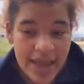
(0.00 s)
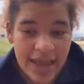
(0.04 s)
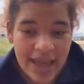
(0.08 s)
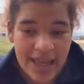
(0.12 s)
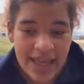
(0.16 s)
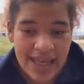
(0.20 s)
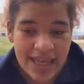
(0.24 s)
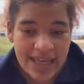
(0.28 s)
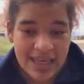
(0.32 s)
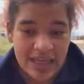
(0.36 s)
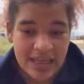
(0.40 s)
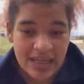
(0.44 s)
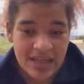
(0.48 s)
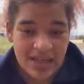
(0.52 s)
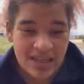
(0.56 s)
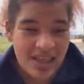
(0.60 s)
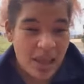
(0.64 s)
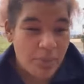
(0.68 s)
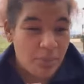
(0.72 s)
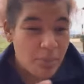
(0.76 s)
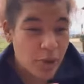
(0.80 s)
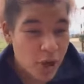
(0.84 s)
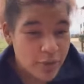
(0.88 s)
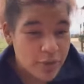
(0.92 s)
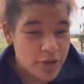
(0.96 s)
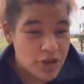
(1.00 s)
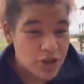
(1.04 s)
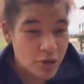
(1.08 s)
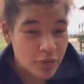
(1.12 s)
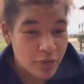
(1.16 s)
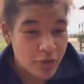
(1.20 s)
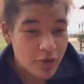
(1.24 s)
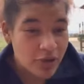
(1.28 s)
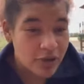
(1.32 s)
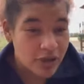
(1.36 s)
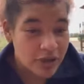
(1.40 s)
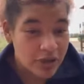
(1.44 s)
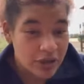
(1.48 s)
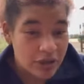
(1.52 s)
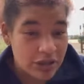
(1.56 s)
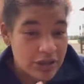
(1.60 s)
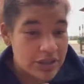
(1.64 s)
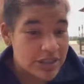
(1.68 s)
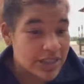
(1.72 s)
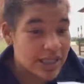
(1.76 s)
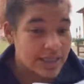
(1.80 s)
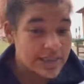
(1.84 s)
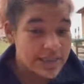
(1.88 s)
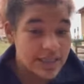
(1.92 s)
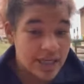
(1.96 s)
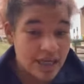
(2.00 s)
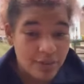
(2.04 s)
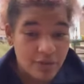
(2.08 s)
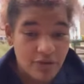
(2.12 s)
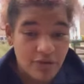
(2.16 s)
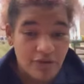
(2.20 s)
in like Barbershop Chronicles, that type